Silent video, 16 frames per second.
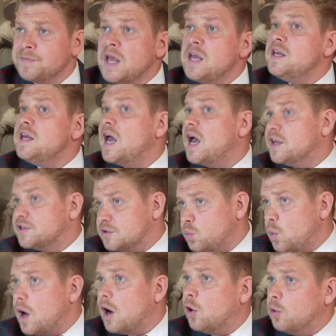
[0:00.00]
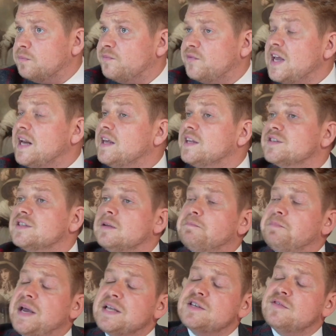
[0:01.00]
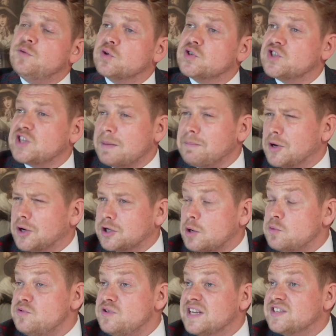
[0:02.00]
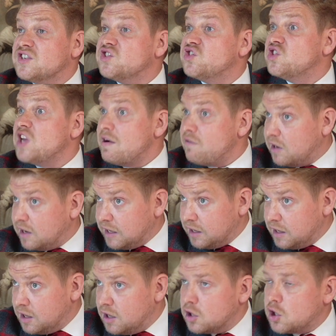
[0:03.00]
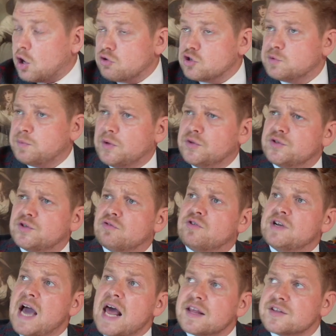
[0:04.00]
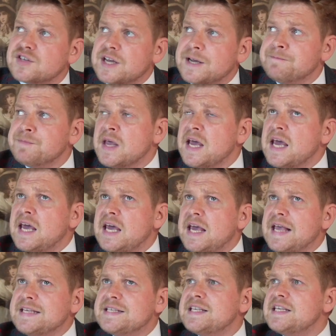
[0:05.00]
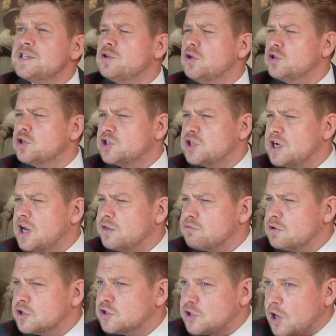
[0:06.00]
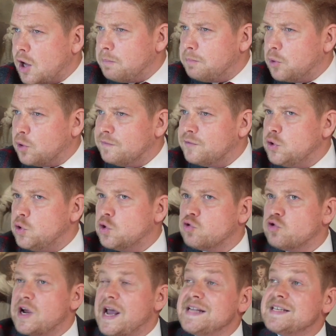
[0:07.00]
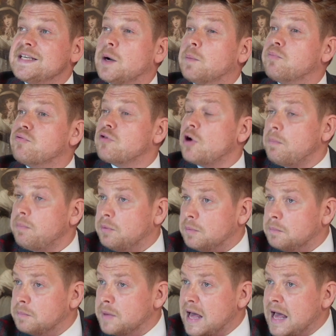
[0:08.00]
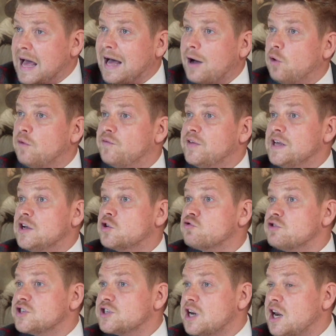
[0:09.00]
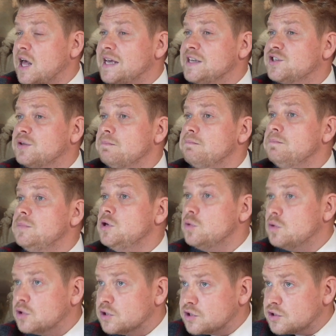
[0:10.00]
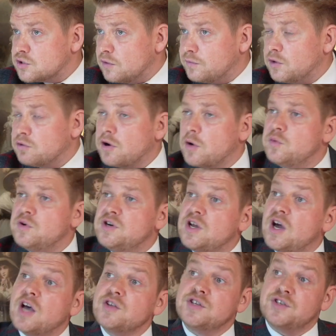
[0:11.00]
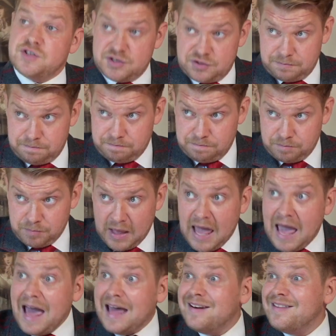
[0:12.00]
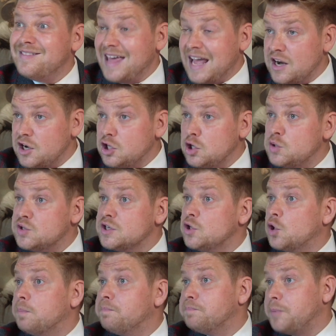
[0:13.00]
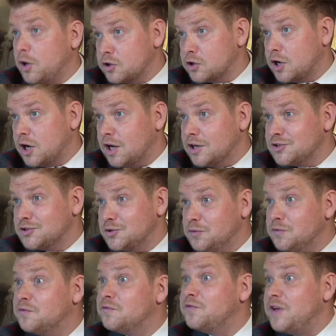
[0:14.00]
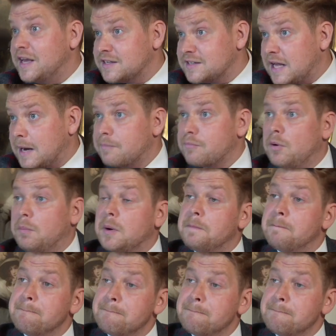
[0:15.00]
Yes, well, feelings in the pit of your stomach don't necessarily correspond to reality. Is this not just another example of you creating a problem out of the crystallized mucus of your own narcissism, and then using your podcast to fix that problem?